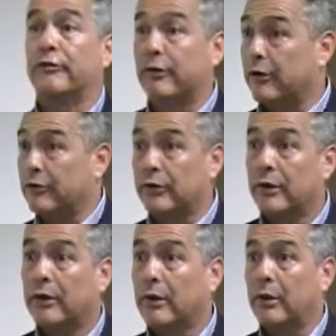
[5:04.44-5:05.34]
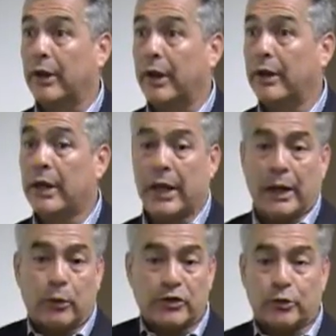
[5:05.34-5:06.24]
first? Okay,
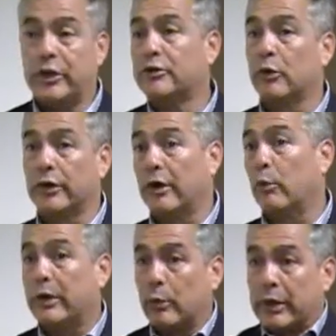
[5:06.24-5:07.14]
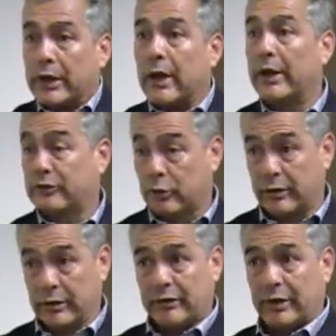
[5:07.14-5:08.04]
and what's reasonable here? When they got, so
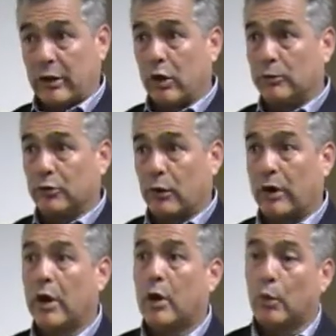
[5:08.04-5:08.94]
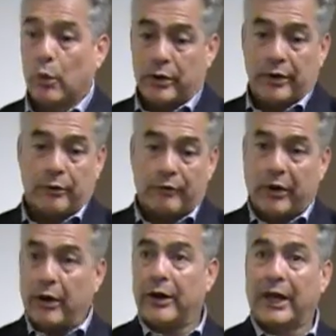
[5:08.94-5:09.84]
let's say the homes were. When the
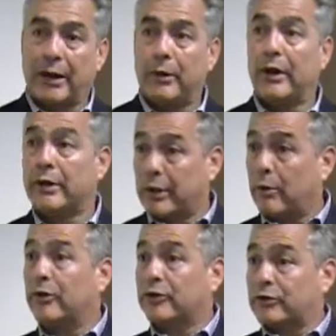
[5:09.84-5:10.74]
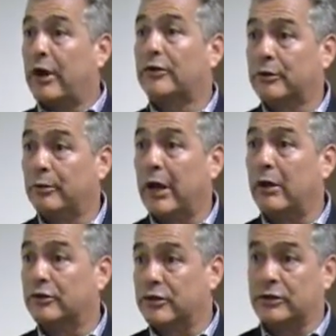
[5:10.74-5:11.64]
refinery came in, there was checks and
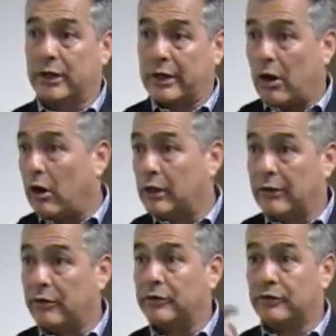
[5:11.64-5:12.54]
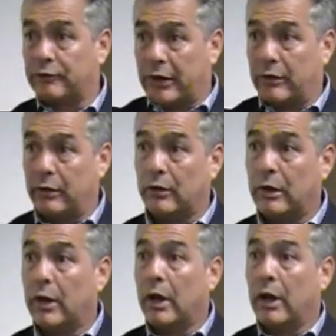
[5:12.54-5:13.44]
balances at all levels, federal,
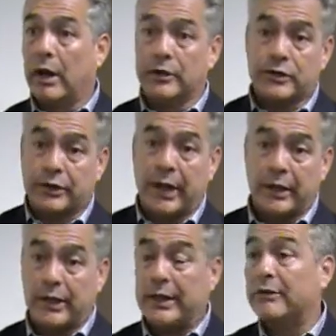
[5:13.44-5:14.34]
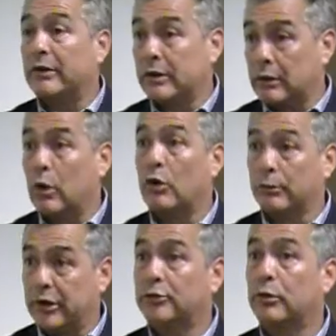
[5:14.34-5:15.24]
state, and even local
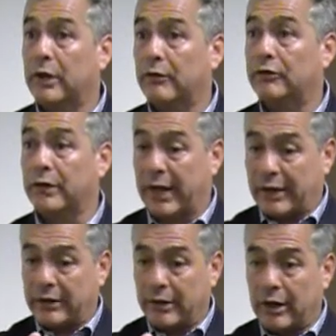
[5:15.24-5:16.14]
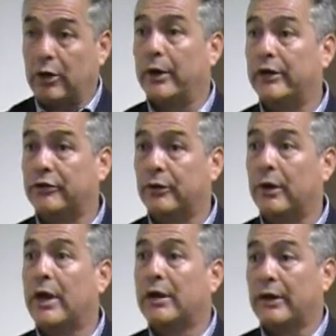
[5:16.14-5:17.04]
municipal levels they had to agree to.
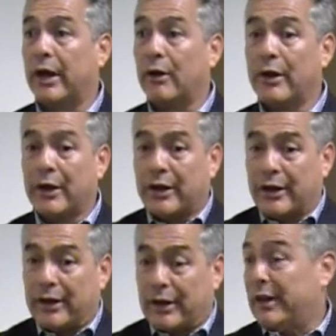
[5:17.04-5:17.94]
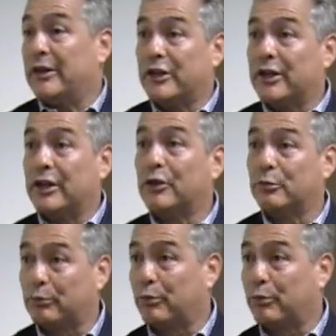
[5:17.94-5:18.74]
Now, and that didn't include